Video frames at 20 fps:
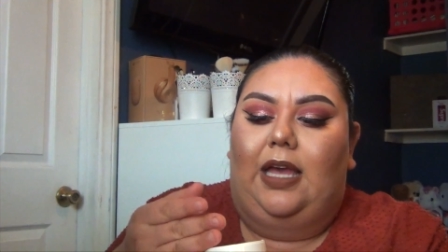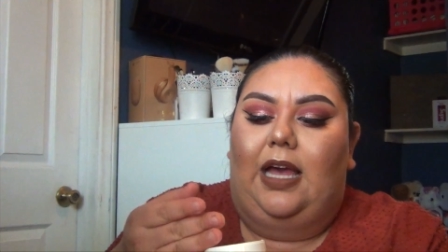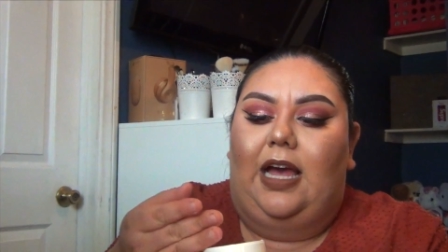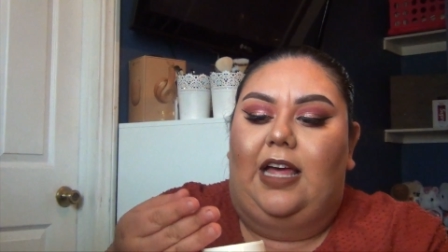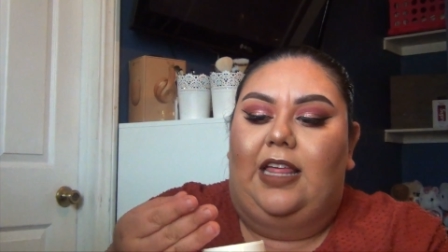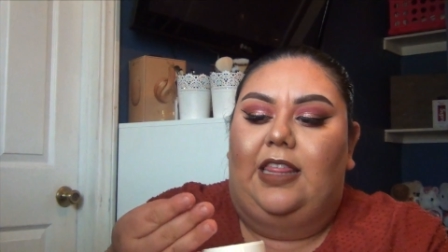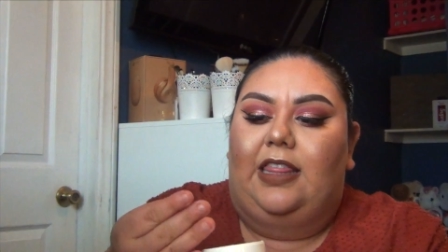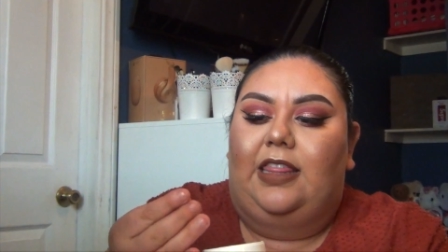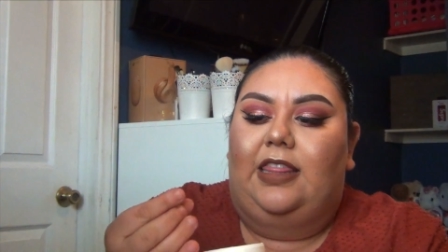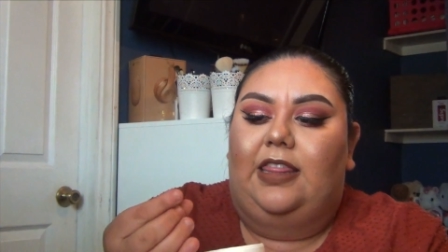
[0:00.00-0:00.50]
a
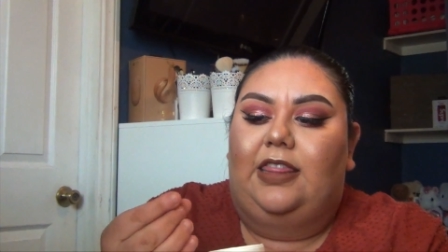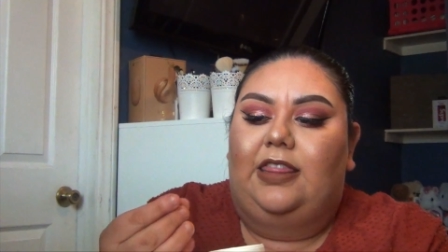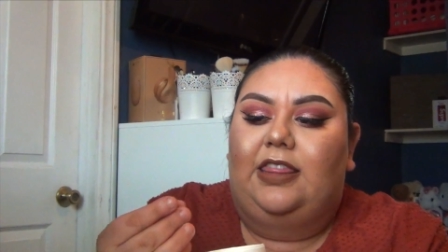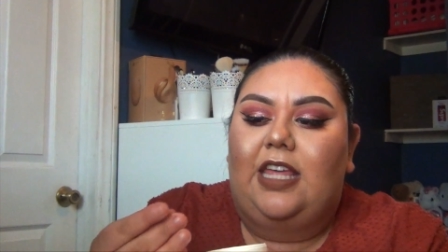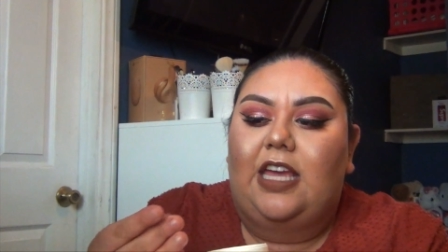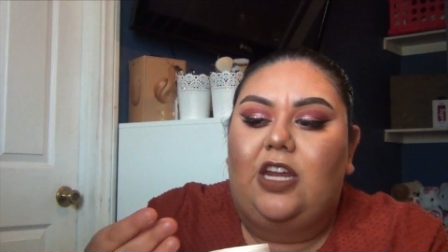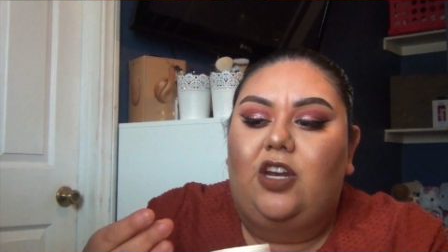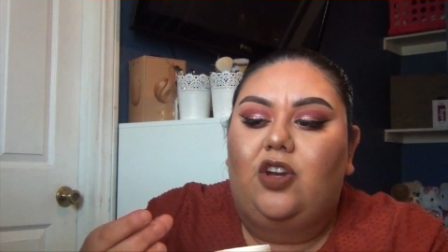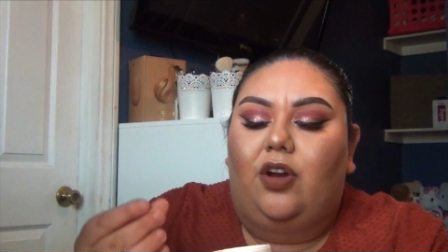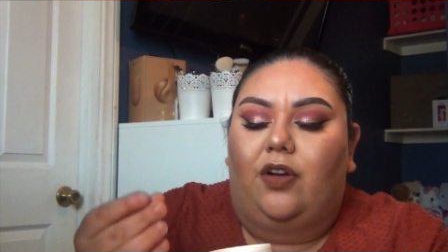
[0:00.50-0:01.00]

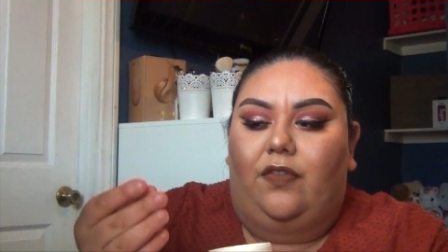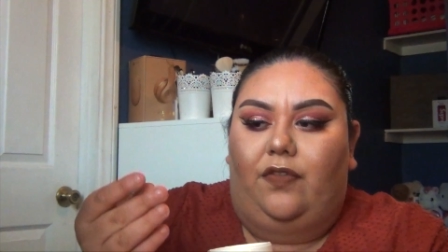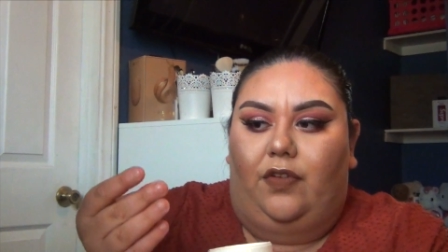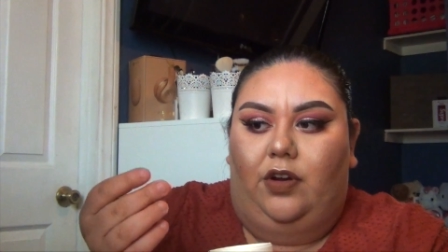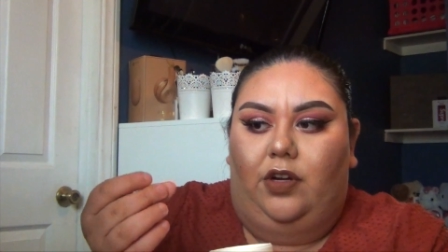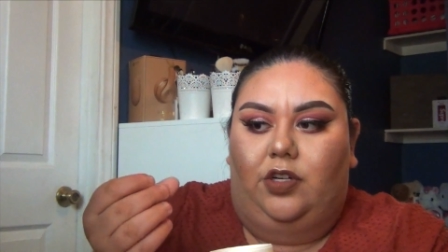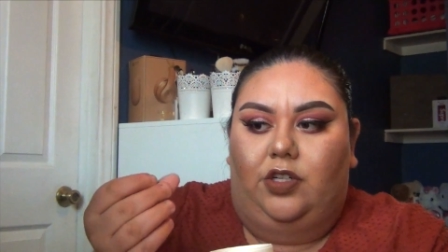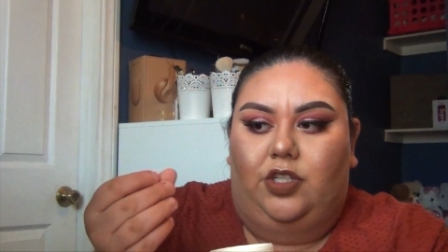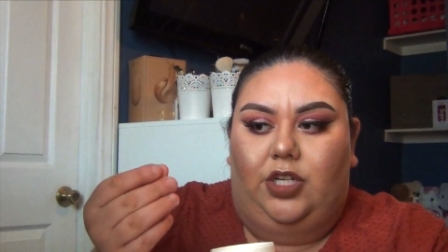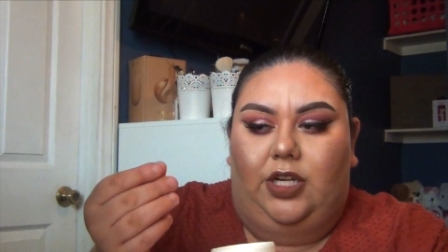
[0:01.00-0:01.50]
thinner
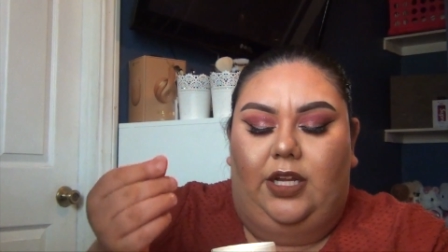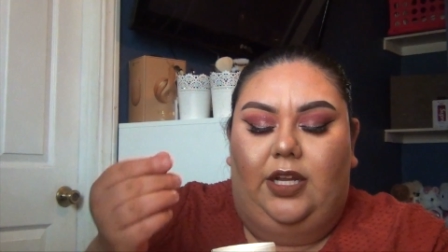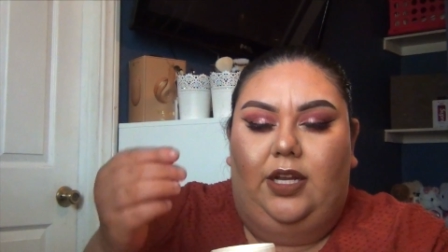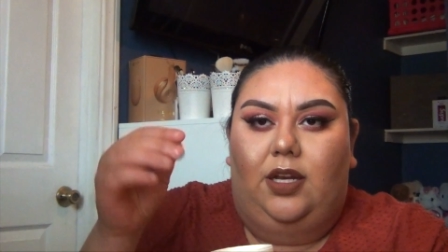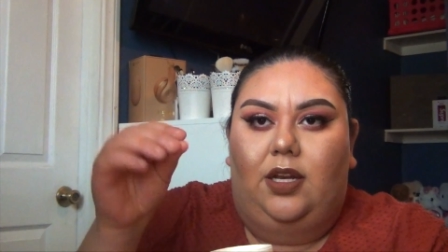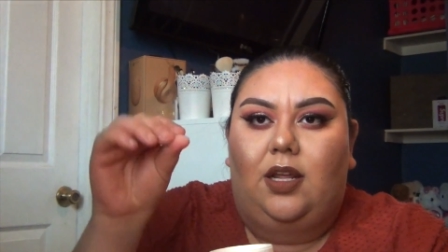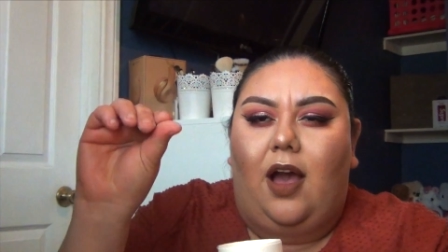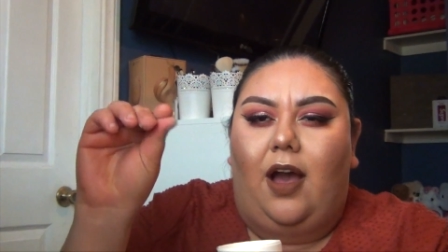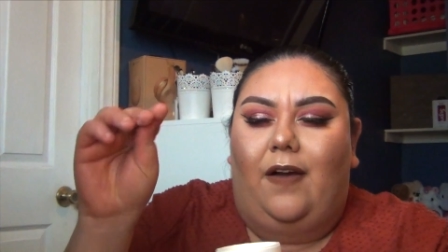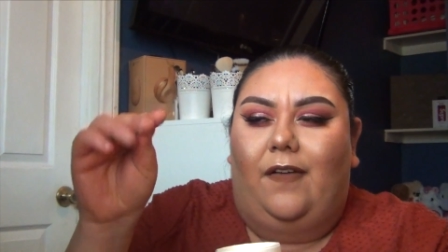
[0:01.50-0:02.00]

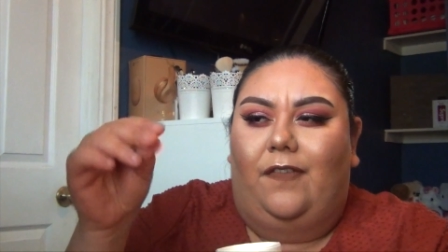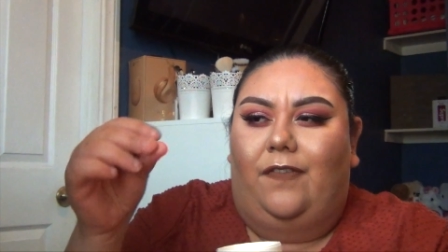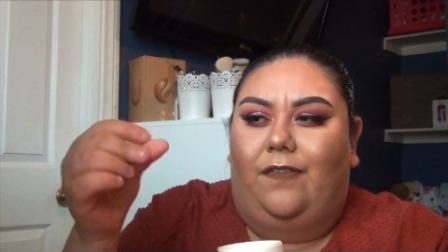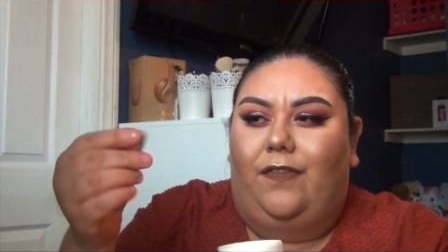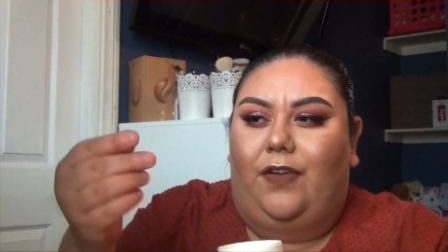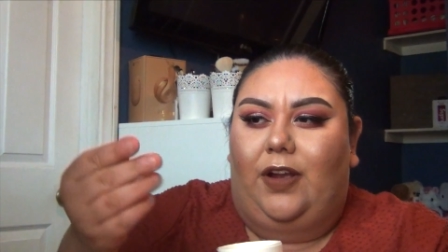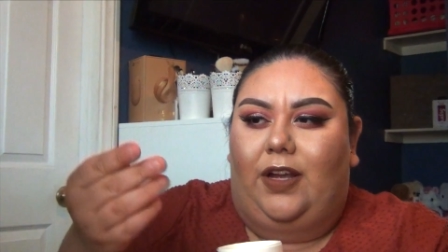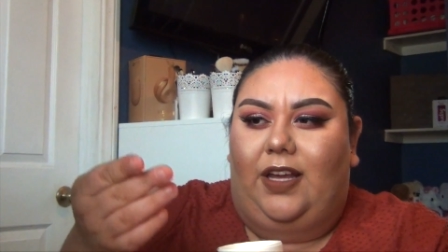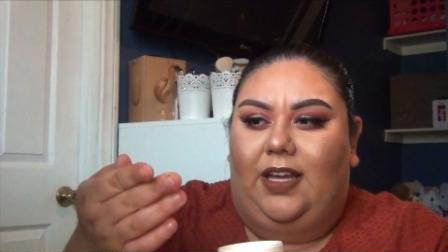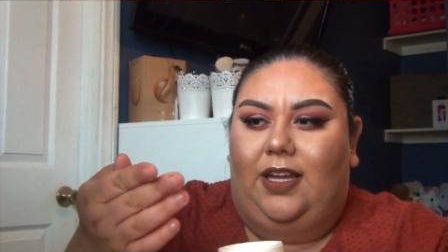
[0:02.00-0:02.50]
version of
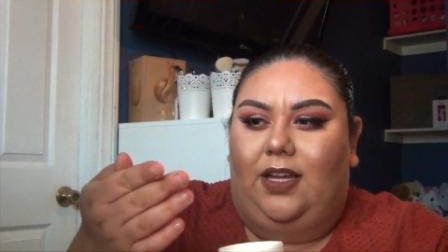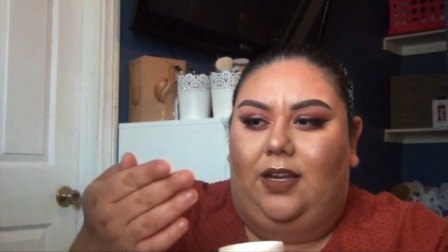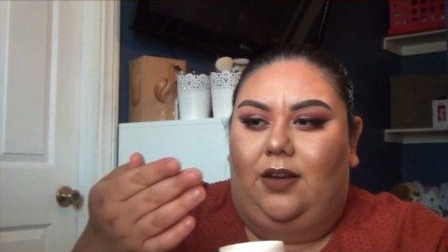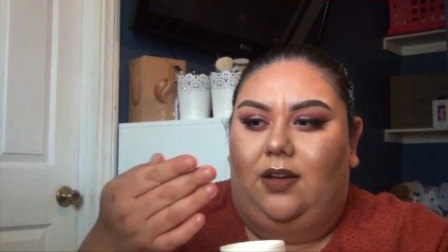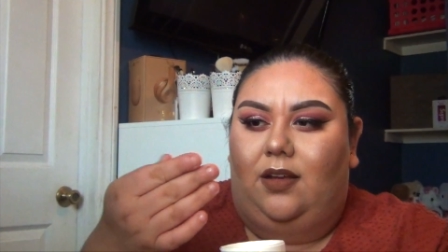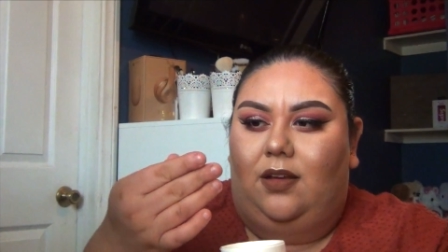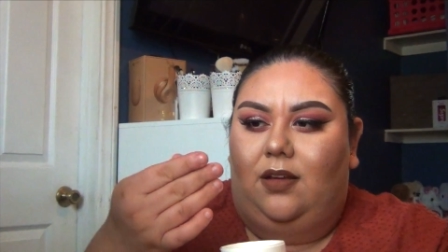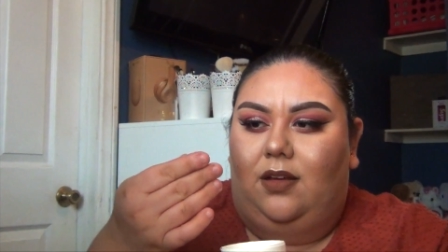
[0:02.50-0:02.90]
freaking